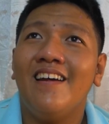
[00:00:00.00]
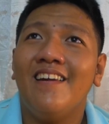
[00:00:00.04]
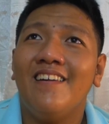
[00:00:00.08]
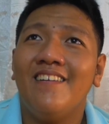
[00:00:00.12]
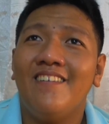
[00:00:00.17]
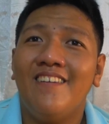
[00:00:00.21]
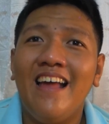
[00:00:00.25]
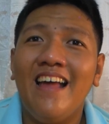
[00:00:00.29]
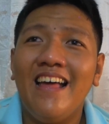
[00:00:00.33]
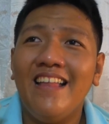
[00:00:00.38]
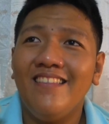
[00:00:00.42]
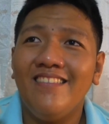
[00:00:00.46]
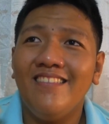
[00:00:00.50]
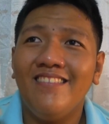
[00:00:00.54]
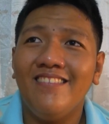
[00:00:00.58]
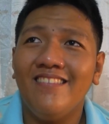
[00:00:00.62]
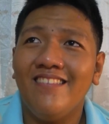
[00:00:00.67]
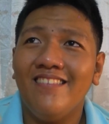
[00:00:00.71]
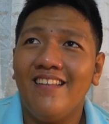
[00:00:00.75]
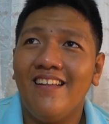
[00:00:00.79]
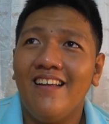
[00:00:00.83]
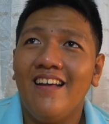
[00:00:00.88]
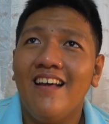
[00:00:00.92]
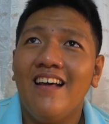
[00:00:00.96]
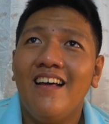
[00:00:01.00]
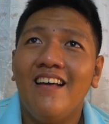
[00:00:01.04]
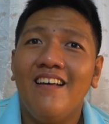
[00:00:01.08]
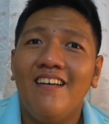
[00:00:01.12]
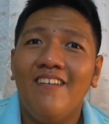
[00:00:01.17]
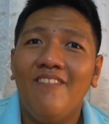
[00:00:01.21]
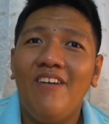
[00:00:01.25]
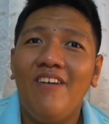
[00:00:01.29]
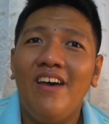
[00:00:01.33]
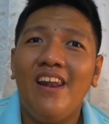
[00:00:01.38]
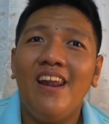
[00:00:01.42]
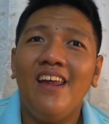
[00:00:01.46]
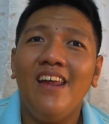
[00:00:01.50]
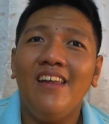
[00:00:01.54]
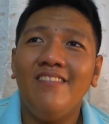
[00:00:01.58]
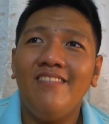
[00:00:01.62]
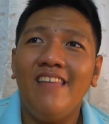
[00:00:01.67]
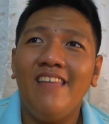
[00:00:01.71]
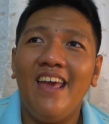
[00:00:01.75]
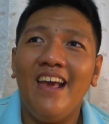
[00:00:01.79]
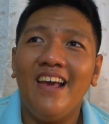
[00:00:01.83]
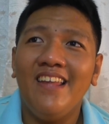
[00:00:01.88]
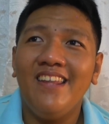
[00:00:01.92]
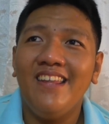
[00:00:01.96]
Um, parang
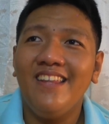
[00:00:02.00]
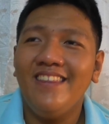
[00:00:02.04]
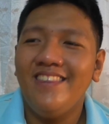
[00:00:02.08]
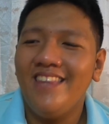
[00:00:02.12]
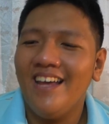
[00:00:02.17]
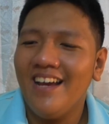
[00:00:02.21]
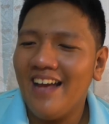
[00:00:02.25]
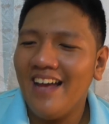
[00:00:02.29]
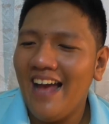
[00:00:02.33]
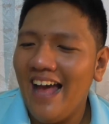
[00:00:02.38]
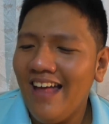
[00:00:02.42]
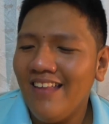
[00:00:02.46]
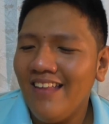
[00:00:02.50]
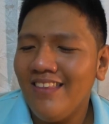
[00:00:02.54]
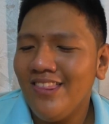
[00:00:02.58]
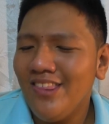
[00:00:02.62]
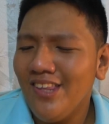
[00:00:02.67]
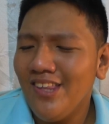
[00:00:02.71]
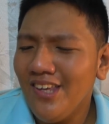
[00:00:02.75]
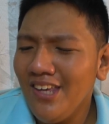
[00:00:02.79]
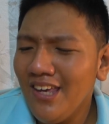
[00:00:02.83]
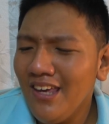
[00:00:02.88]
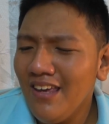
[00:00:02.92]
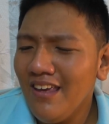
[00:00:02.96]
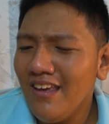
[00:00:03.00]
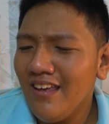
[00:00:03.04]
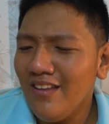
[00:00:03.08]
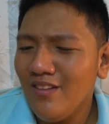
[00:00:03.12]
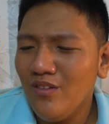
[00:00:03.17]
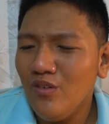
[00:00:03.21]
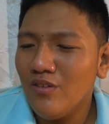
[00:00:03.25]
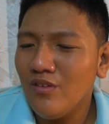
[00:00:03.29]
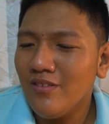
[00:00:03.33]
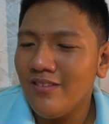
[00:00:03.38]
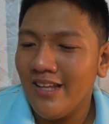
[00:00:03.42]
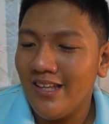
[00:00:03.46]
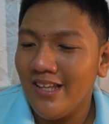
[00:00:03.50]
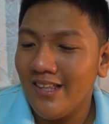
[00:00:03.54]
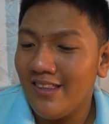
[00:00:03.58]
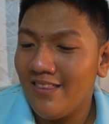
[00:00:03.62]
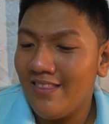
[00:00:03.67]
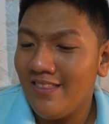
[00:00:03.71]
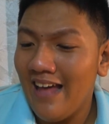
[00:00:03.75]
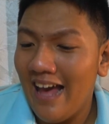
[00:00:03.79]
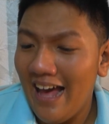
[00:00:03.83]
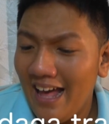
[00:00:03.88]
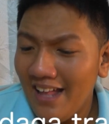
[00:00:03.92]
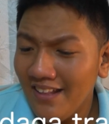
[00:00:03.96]
tenga ng daga thingy. It looks like
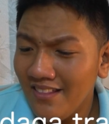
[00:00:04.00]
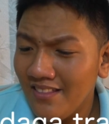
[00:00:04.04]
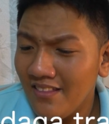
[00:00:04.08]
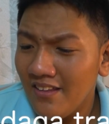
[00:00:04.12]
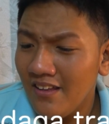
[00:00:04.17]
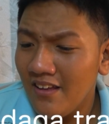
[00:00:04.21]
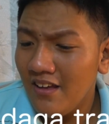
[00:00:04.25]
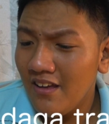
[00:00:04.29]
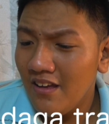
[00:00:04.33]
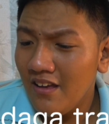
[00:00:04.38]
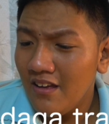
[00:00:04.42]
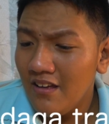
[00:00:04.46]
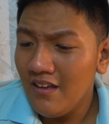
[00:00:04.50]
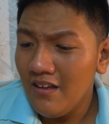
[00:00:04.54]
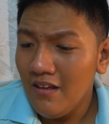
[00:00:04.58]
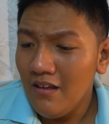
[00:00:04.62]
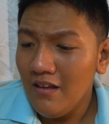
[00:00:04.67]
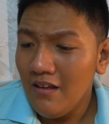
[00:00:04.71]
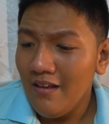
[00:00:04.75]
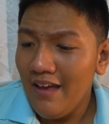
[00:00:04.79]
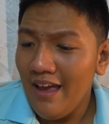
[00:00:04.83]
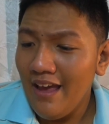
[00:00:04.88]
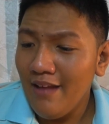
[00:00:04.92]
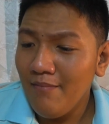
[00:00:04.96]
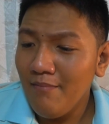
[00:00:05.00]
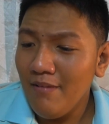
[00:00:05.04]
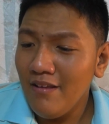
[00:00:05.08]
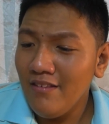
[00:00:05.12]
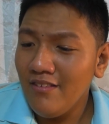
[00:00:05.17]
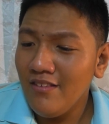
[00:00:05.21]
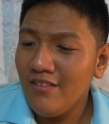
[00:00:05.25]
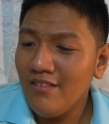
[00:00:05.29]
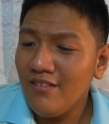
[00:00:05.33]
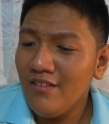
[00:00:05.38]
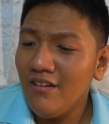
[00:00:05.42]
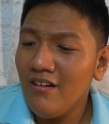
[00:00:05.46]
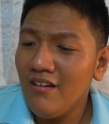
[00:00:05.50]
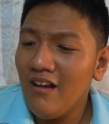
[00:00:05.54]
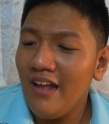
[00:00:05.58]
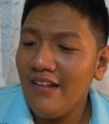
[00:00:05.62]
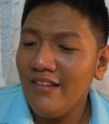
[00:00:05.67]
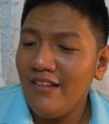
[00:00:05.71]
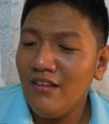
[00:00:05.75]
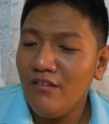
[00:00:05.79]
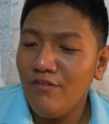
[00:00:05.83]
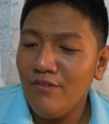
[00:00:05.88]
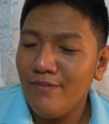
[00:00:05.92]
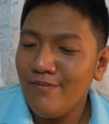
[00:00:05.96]
that. And my sister
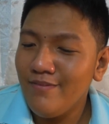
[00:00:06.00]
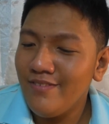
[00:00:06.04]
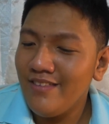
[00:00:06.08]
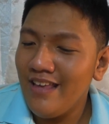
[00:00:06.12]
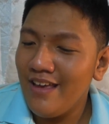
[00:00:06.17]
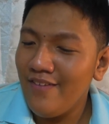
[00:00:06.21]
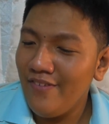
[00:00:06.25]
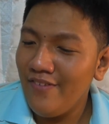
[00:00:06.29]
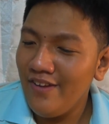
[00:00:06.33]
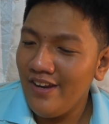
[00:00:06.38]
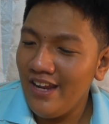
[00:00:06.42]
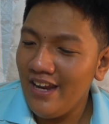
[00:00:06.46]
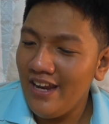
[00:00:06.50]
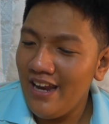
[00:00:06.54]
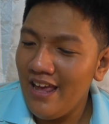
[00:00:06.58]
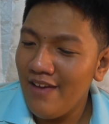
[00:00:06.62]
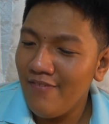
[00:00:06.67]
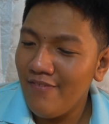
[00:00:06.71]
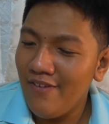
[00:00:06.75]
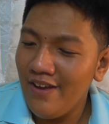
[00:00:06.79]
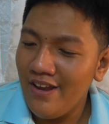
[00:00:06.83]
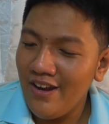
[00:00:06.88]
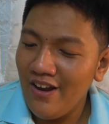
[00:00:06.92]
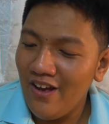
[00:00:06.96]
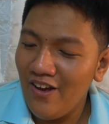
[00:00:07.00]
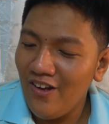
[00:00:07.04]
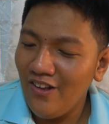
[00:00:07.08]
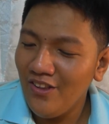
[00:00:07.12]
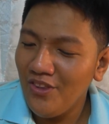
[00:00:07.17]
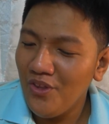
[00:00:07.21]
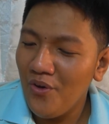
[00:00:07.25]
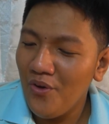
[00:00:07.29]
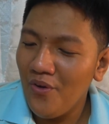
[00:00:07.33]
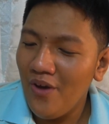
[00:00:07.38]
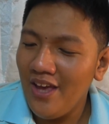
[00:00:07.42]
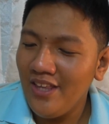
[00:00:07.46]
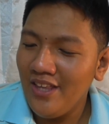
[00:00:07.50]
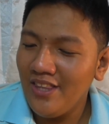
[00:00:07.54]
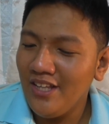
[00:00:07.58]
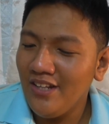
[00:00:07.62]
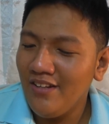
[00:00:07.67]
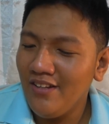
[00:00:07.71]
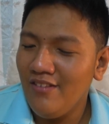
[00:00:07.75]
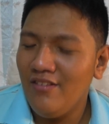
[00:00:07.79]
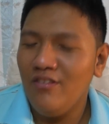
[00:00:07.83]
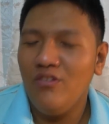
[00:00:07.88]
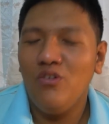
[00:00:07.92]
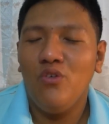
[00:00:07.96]
got this from 7-Eleven, although I
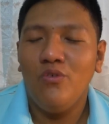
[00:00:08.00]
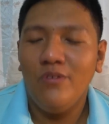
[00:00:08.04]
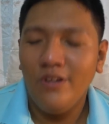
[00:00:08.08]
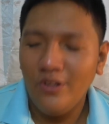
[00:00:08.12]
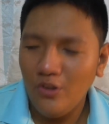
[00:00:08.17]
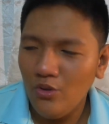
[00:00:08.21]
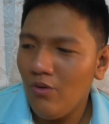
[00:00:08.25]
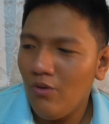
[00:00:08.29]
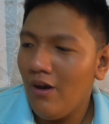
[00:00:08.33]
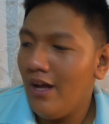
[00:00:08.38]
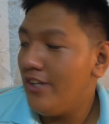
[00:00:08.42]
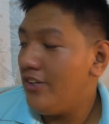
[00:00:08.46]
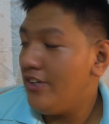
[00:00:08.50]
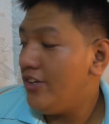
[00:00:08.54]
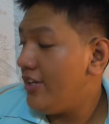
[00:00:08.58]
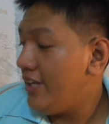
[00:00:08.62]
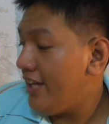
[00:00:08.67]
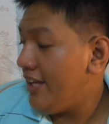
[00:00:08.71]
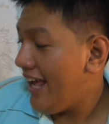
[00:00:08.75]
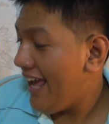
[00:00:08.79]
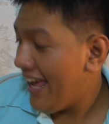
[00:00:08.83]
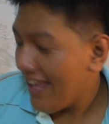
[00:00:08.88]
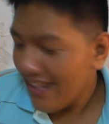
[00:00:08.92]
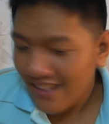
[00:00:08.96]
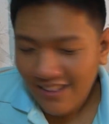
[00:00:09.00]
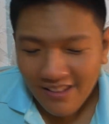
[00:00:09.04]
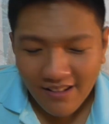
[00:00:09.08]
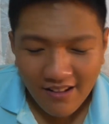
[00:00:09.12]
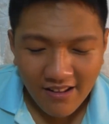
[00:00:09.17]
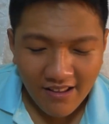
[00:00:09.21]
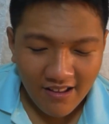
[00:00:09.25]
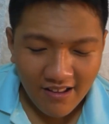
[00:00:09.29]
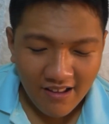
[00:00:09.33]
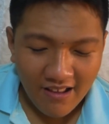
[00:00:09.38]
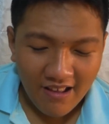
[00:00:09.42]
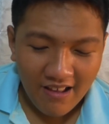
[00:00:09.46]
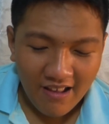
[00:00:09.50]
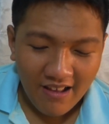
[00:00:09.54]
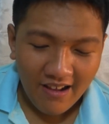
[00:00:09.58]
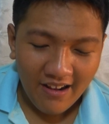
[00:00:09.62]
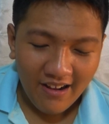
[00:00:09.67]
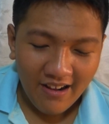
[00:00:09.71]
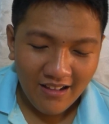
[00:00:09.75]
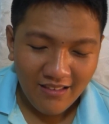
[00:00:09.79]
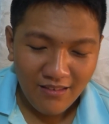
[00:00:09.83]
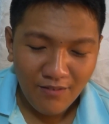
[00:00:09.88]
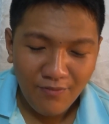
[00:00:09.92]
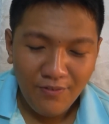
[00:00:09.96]
think this is only 200 yen.
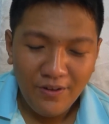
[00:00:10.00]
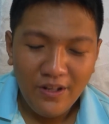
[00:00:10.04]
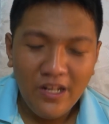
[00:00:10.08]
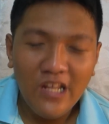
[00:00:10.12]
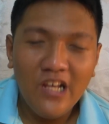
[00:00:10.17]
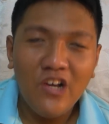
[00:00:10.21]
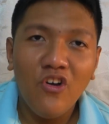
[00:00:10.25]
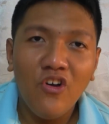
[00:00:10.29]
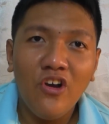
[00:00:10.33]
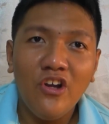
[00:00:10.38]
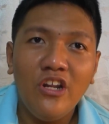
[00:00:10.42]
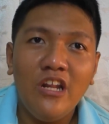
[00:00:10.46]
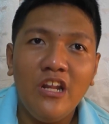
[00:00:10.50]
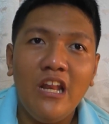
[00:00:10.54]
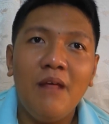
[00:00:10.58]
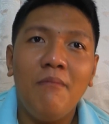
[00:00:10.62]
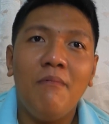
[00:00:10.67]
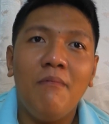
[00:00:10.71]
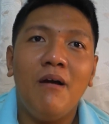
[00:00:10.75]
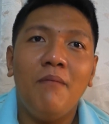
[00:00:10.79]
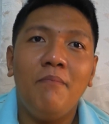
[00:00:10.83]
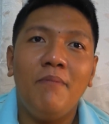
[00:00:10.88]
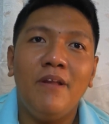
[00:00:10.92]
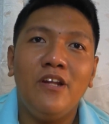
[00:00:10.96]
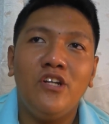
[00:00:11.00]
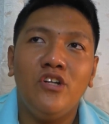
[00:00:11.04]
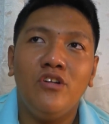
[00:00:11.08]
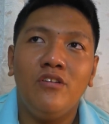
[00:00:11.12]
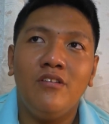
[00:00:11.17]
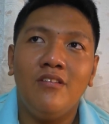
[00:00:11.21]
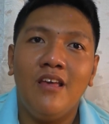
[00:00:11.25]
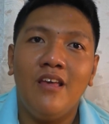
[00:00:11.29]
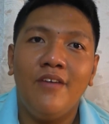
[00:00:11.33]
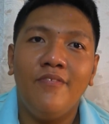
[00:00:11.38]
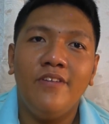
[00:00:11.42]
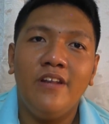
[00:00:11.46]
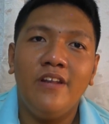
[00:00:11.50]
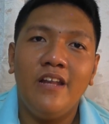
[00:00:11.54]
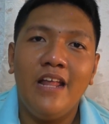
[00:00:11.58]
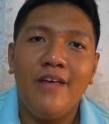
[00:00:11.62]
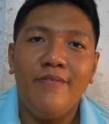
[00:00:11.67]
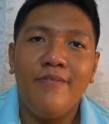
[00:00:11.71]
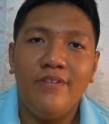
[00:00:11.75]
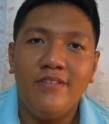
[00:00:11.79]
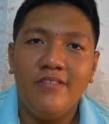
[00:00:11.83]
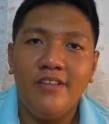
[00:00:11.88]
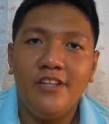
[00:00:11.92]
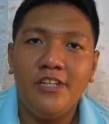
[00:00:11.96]
Kasi feeling ko ganun yung mga presyo sa
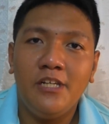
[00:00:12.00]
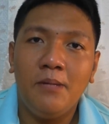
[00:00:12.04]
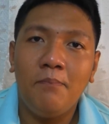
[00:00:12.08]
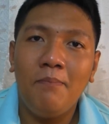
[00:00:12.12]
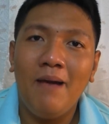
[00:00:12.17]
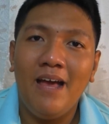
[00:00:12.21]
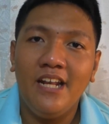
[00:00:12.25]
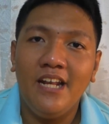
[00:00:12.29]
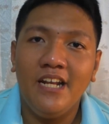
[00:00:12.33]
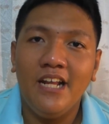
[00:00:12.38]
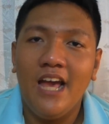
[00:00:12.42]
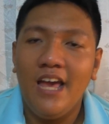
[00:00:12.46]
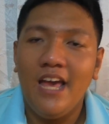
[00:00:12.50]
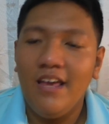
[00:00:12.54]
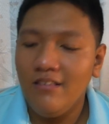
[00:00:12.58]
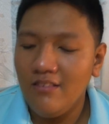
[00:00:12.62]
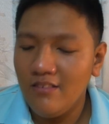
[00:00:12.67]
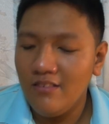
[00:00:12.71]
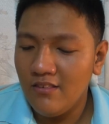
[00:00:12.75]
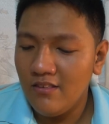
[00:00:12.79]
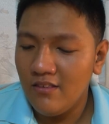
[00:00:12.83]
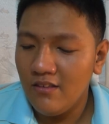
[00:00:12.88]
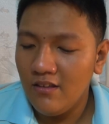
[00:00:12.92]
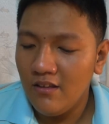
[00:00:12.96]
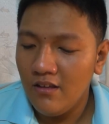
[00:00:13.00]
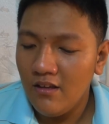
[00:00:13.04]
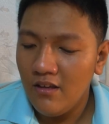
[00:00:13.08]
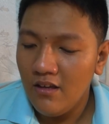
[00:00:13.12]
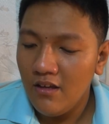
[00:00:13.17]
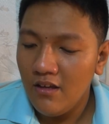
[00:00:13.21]
7-Eleven sa Japan, guys.